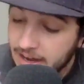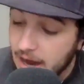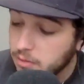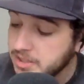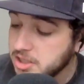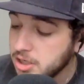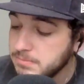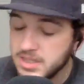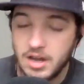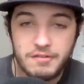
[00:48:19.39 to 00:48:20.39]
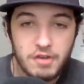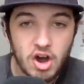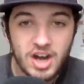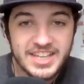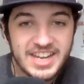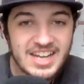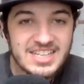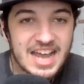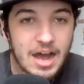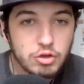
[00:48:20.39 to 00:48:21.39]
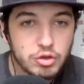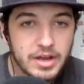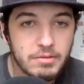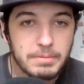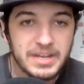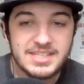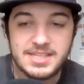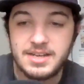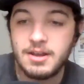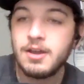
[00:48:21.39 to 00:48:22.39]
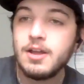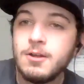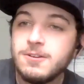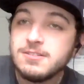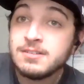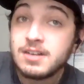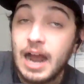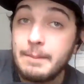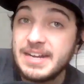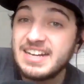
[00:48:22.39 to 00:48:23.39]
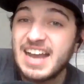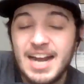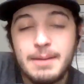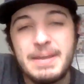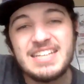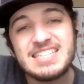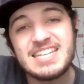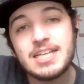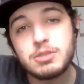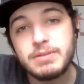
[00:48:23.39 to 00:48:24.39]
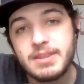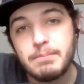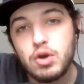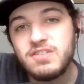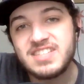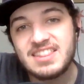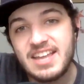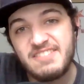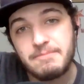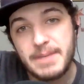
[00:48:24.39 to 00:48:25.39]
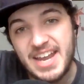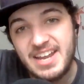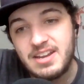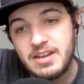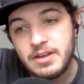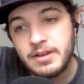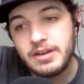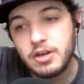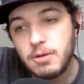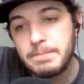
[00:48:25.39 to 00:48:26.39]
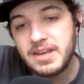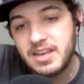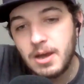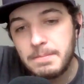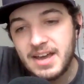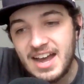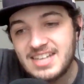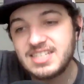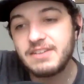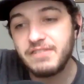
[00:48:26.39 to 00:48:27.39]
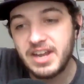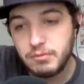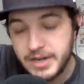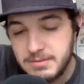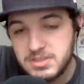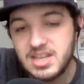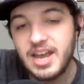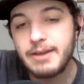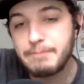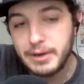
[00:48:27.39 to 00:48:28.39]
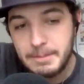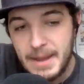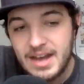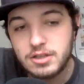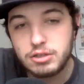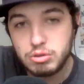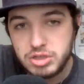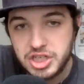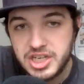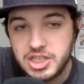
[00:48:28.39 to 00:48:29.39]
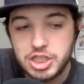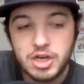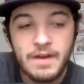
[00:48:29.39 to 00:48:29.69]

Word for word: Now, in terms of on the ice, how do they replace it? I mean, it kind of made sense with the moves that they've made, you know, picking up guys like Van Riemsdyk, bringing back Lucic.